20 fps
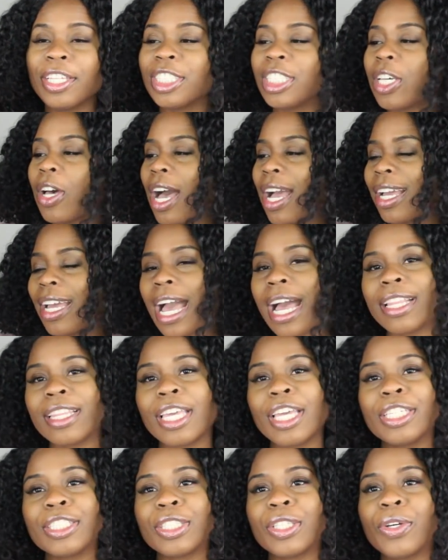So I got
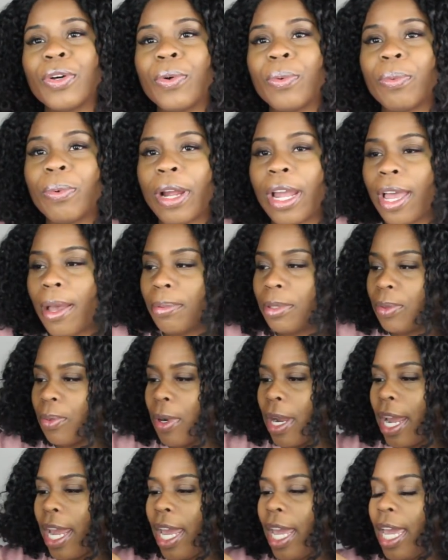these little wraps,
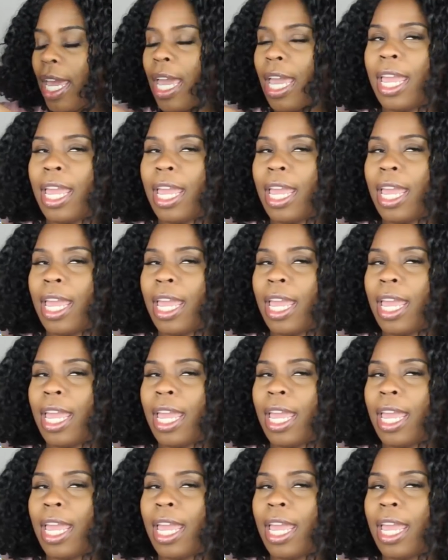right?